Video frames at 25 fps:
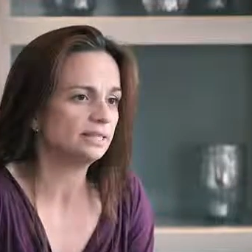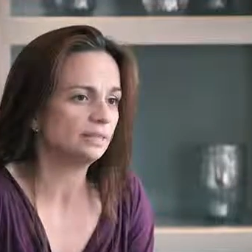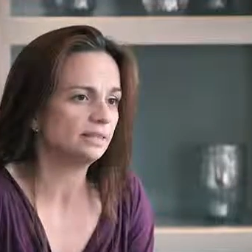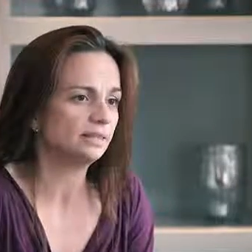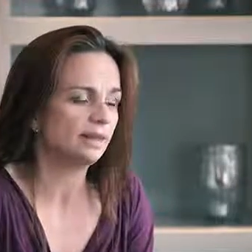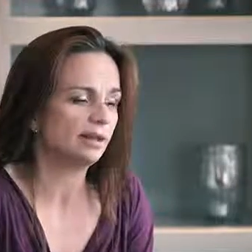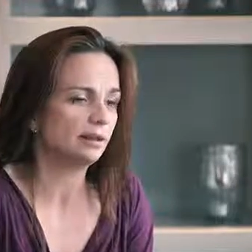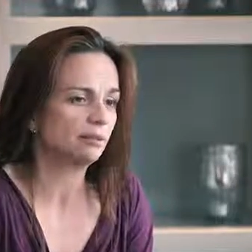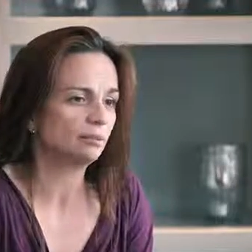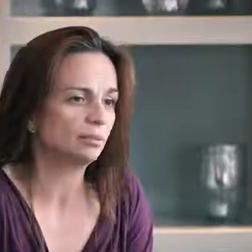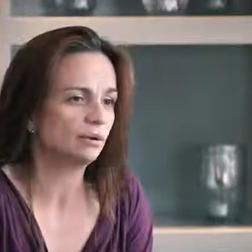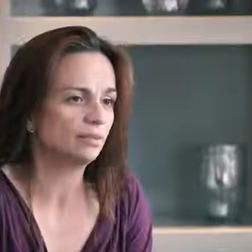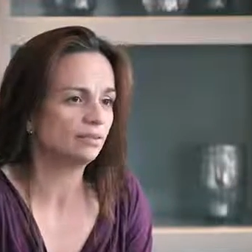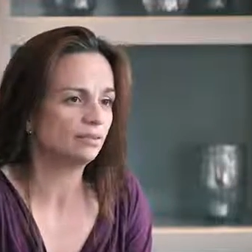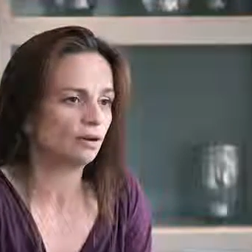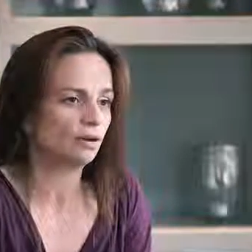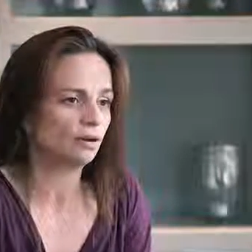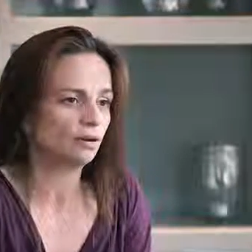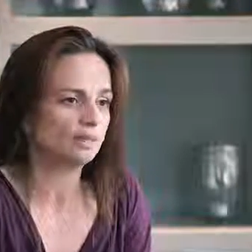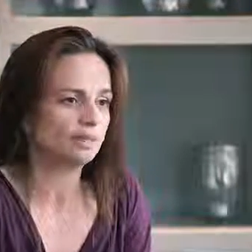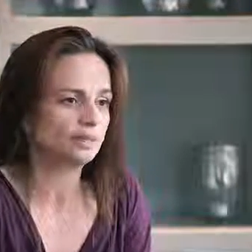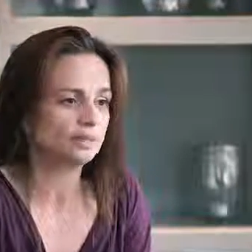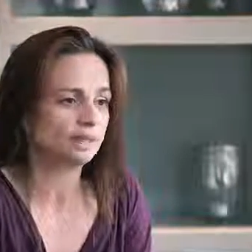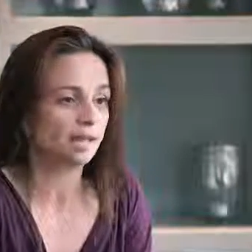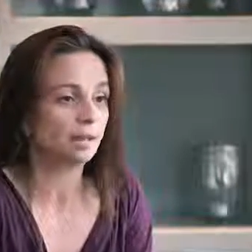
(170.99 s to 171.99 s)
and that
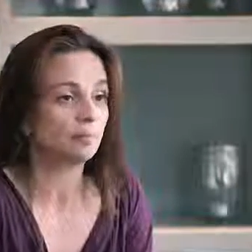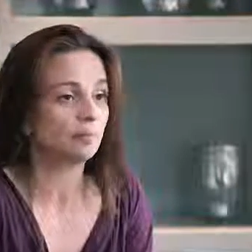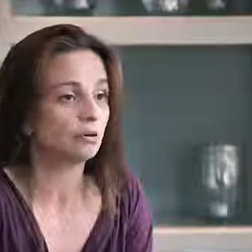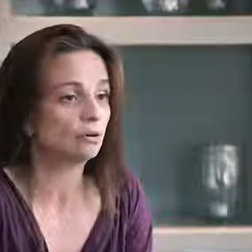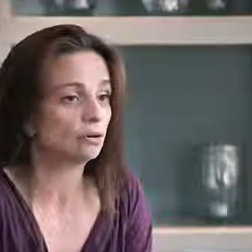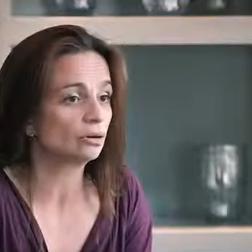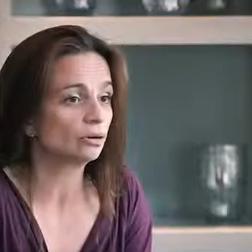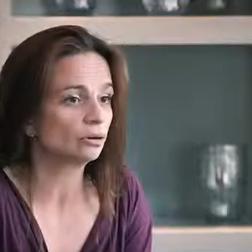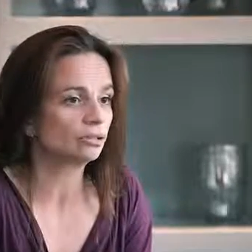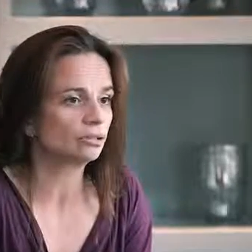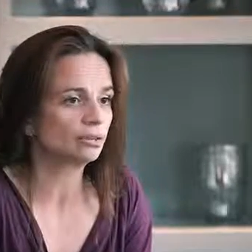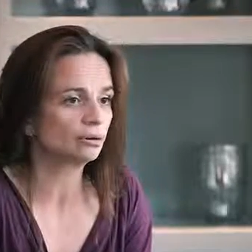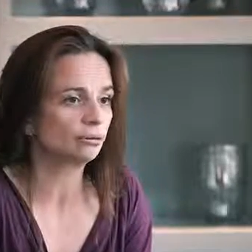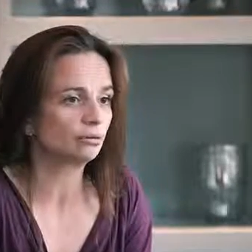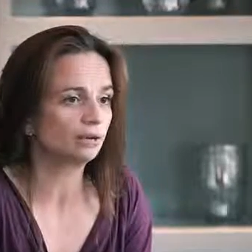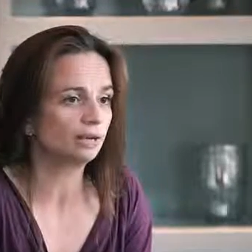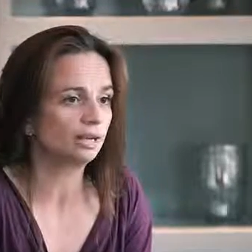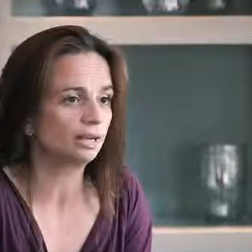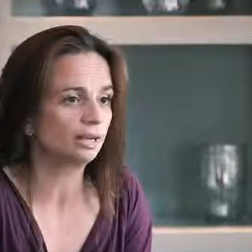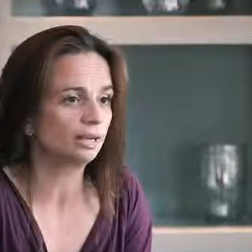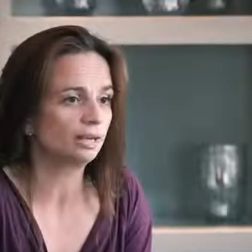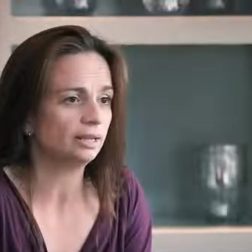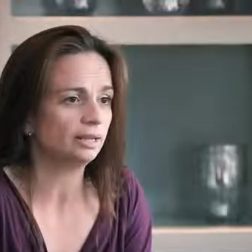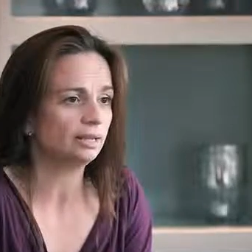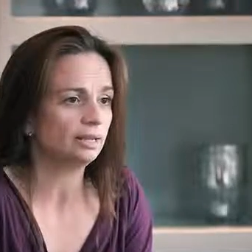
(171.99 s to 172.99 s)
provides
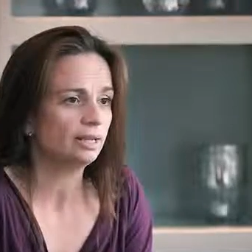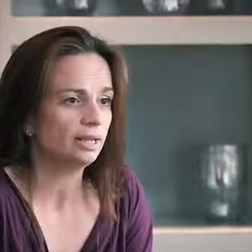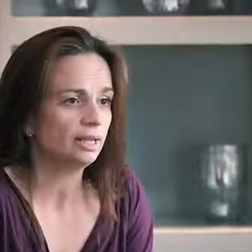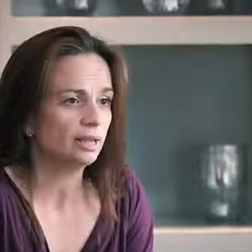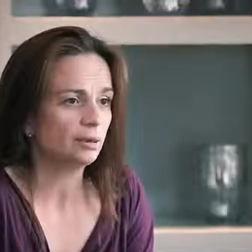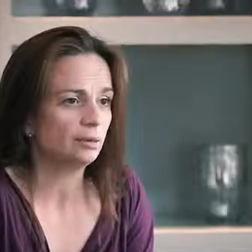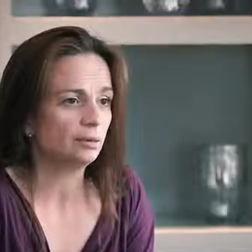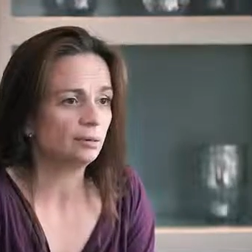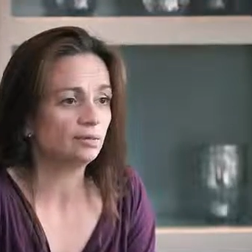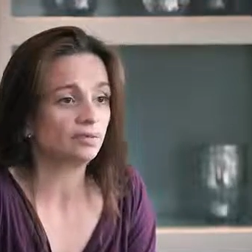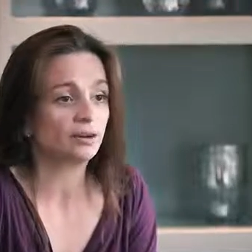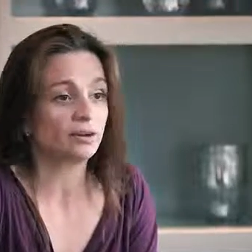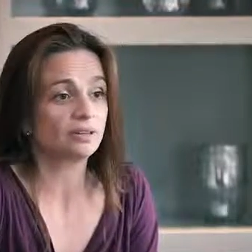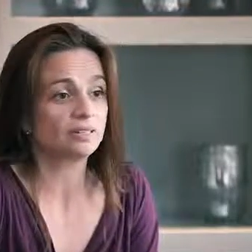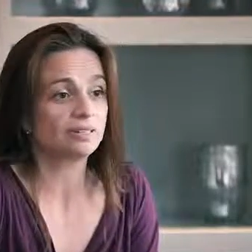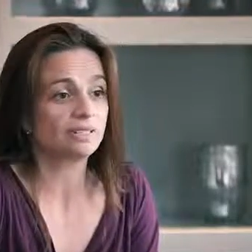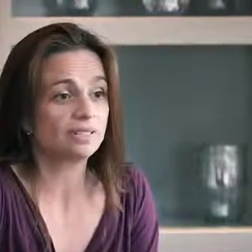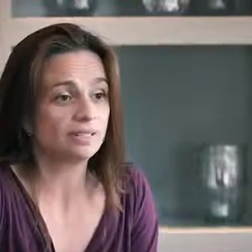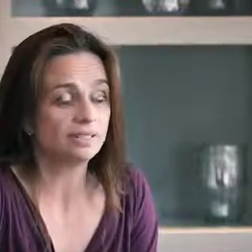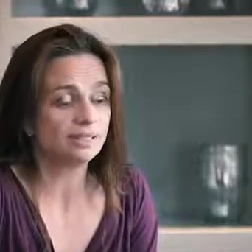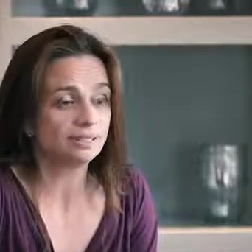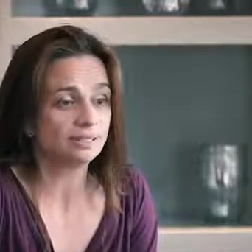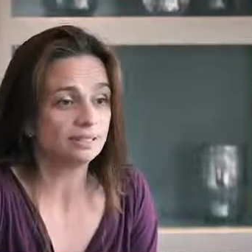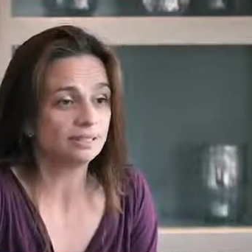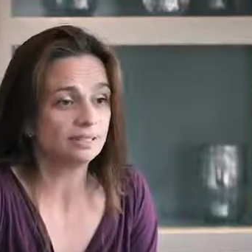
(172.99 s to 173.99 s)
camaraderie, provides an
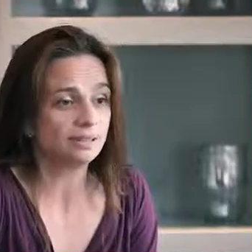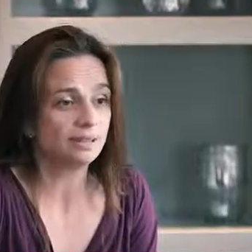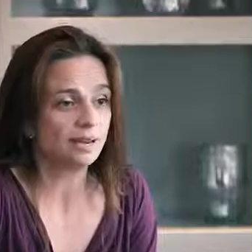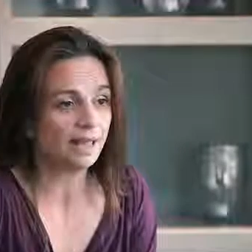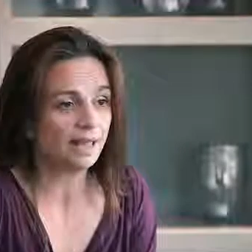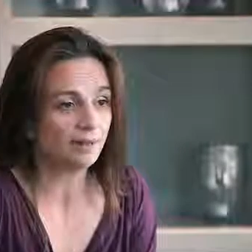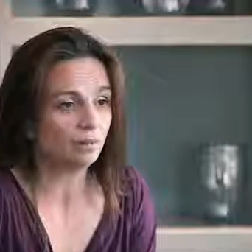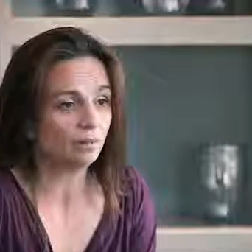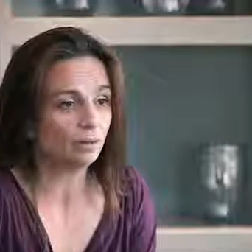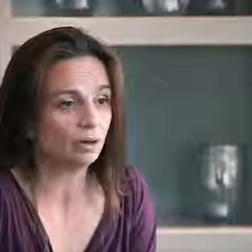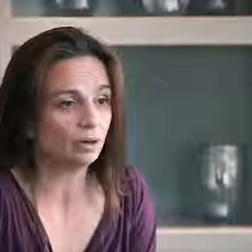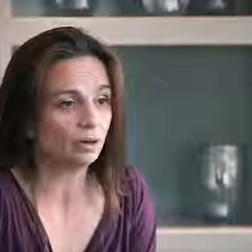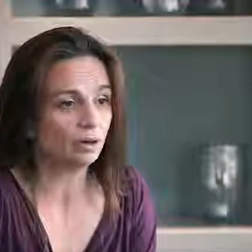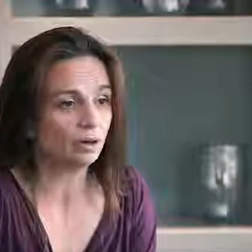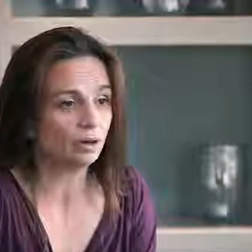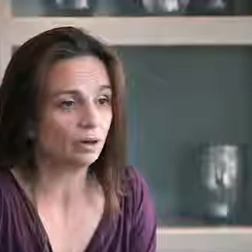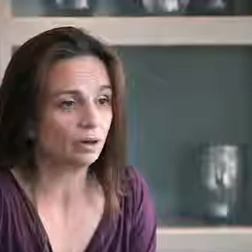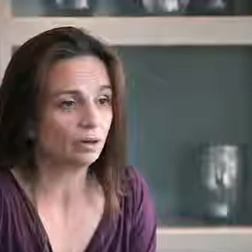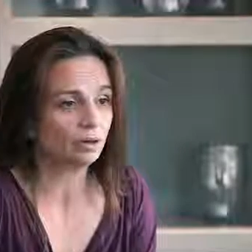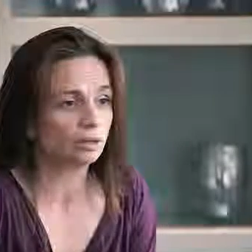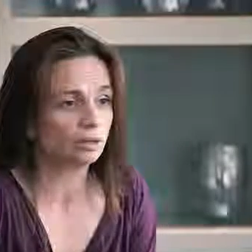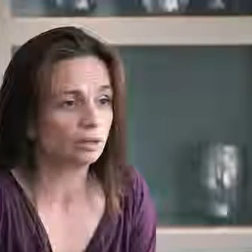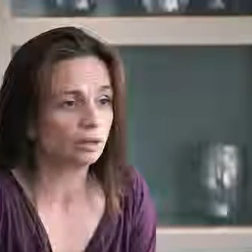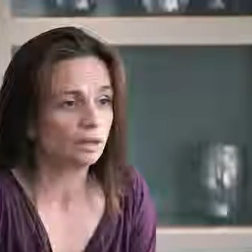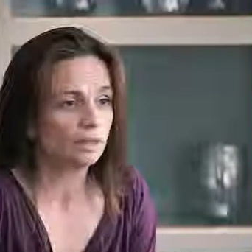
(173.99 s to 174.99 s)
instant
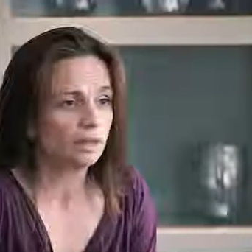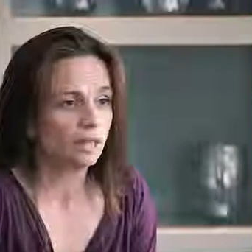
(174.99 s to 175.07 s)
network,